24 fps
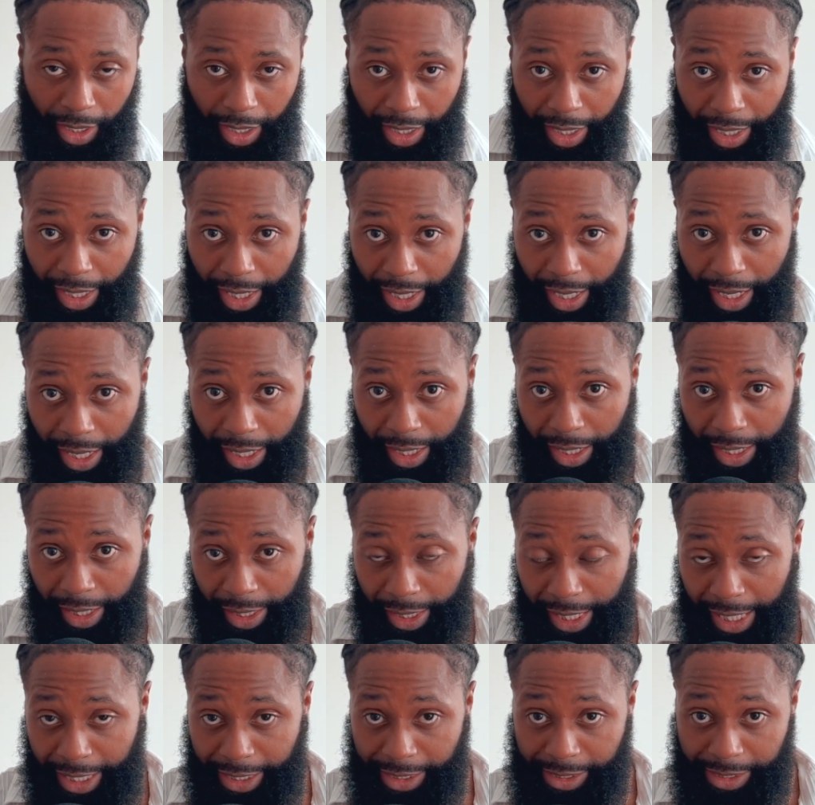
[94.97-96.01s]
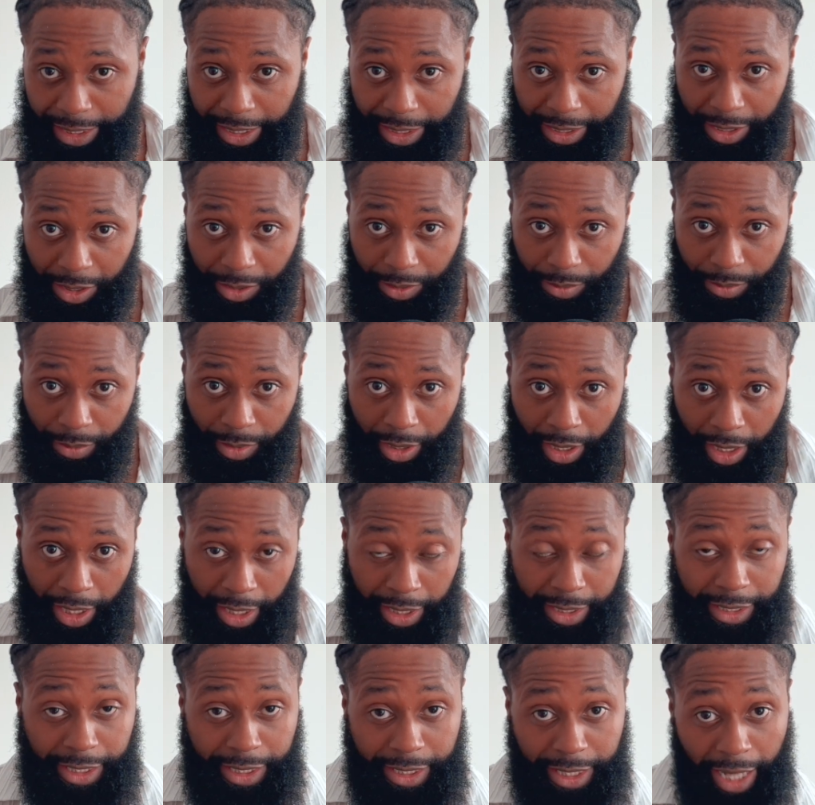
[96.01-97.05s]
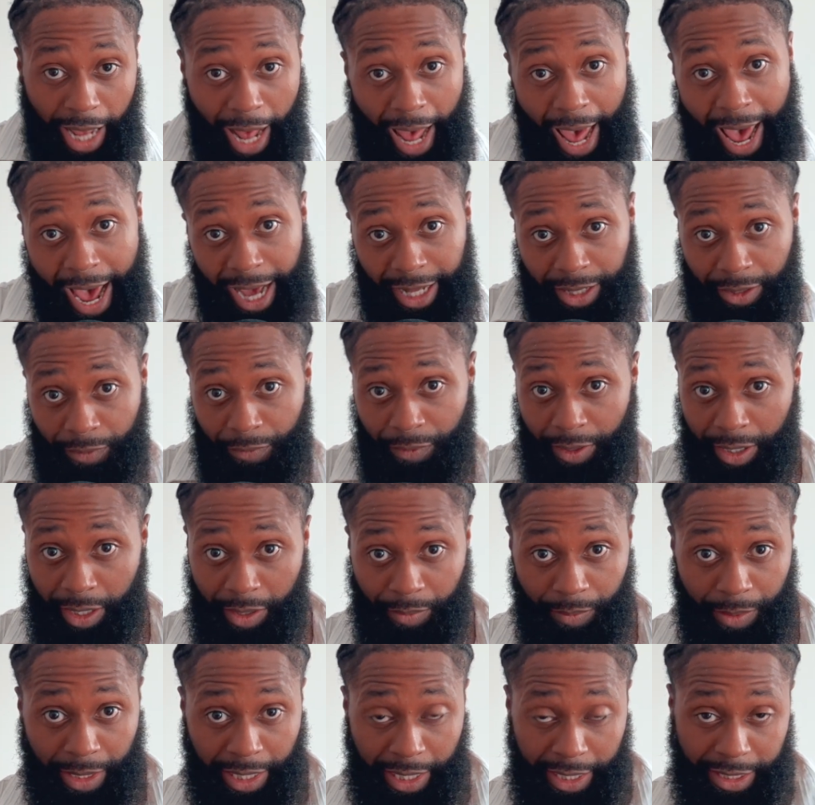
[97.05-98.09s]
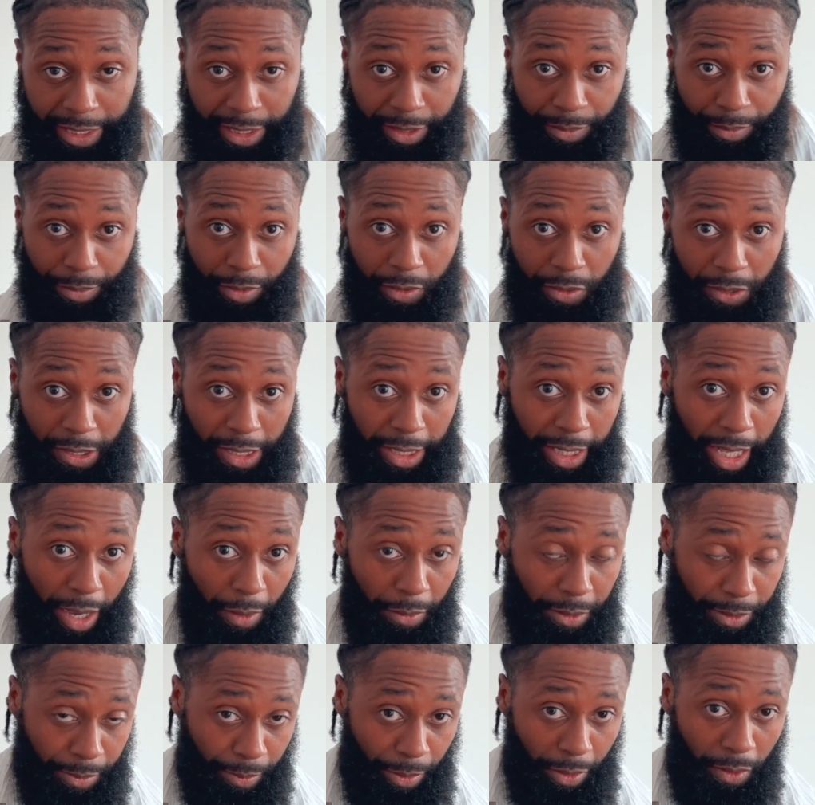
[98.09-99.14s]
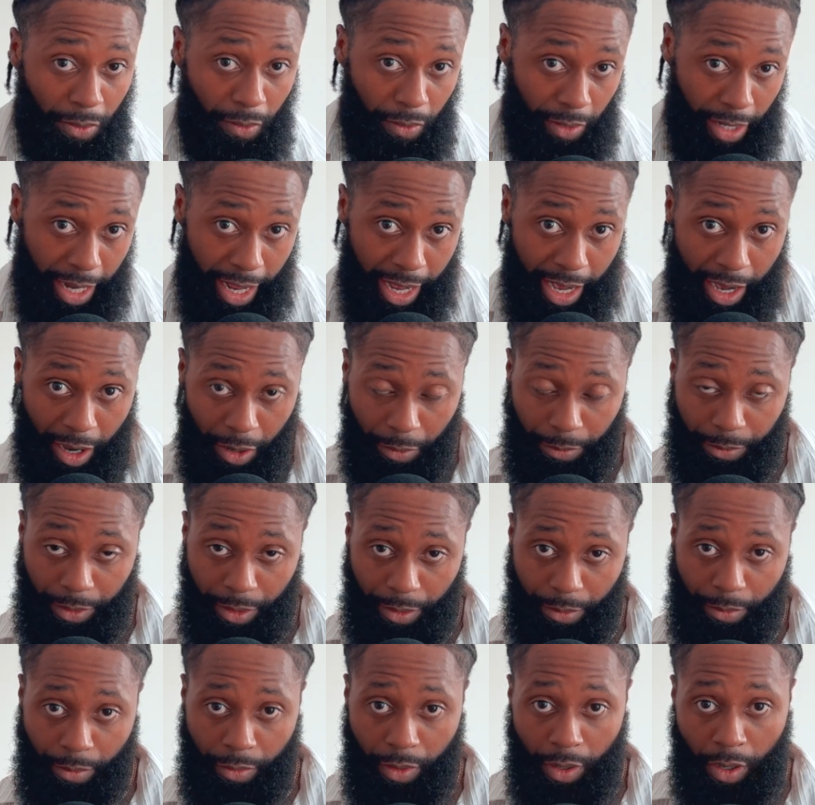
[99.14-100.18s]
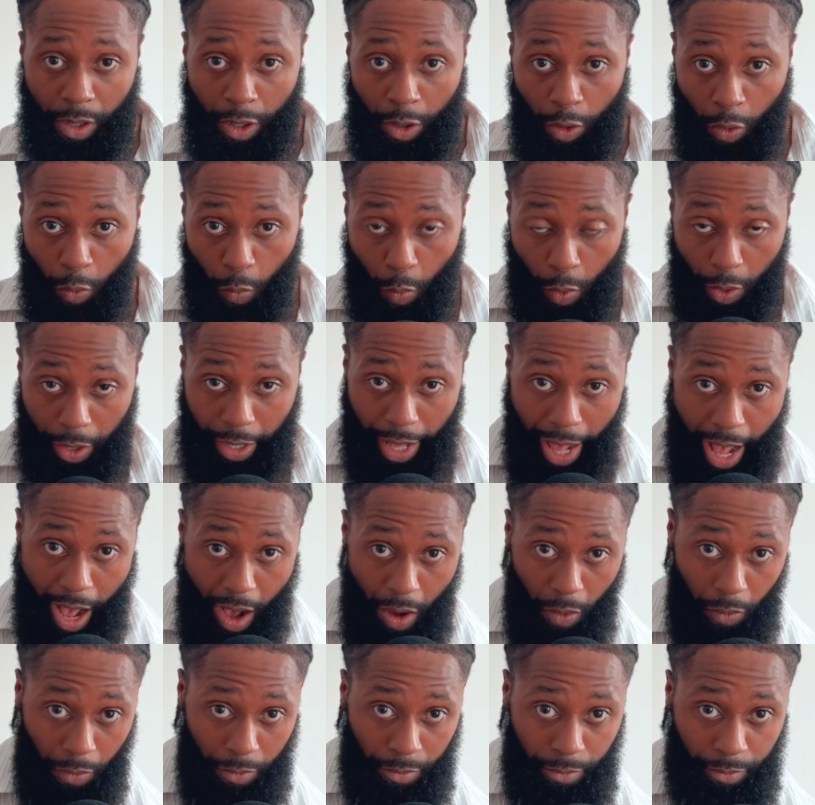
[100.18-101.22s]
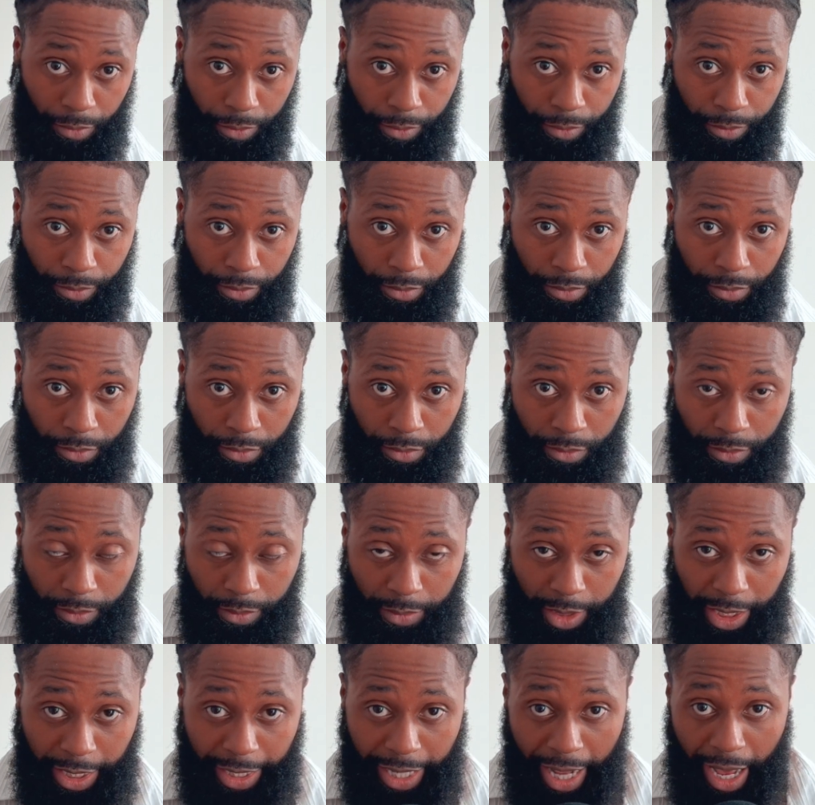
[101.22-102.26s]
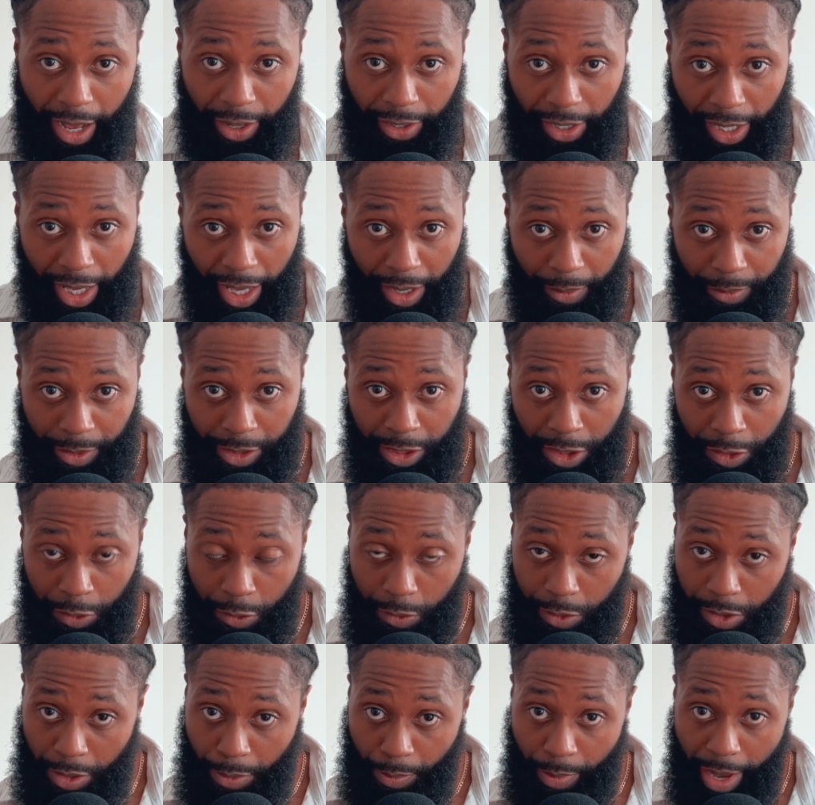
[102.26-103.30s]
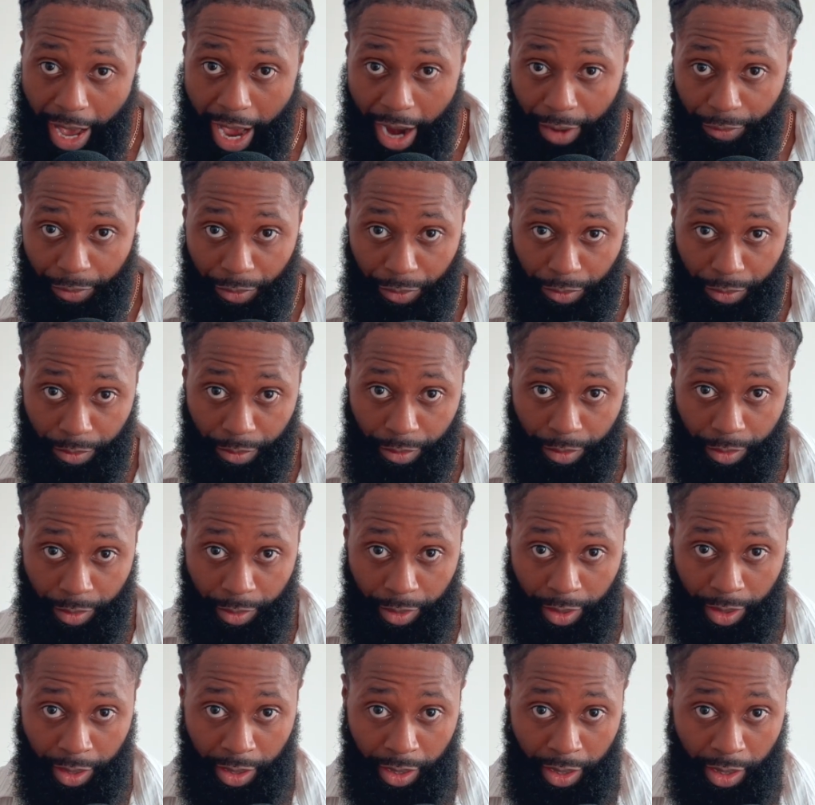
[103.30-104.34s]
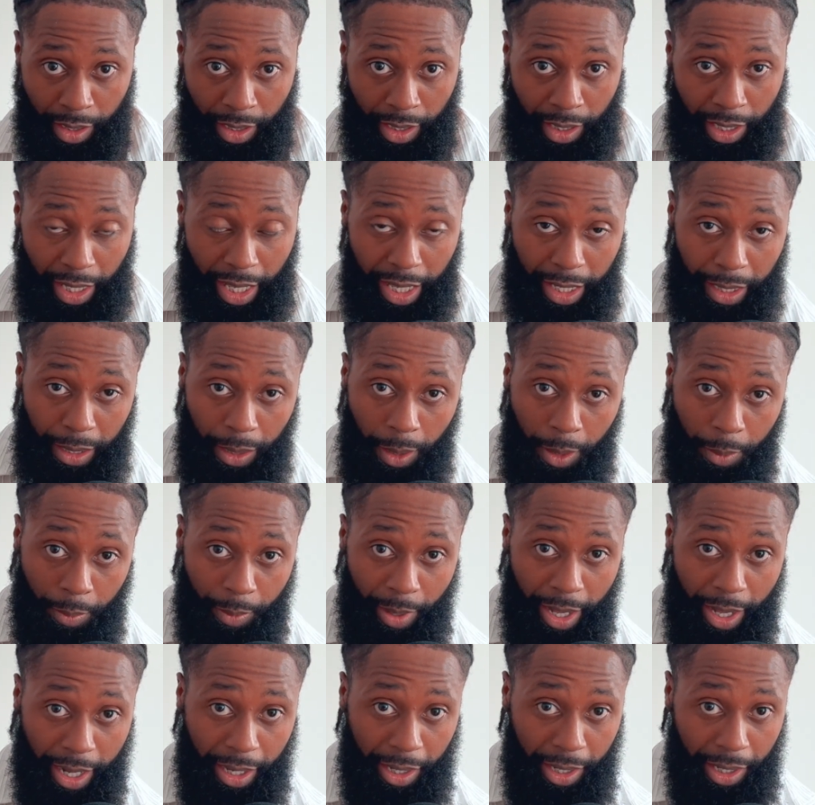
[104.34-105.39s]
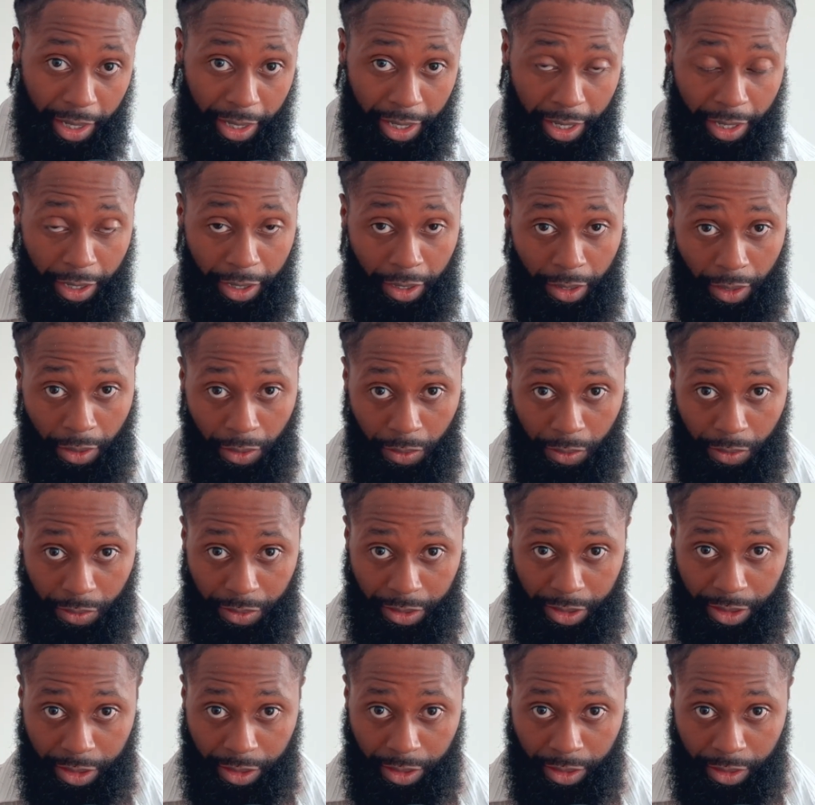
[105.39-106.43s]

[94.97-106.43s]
and their system just got activated because the music that was put on that helped them work out, and now they're able to use the bathroom and look better in their clothes,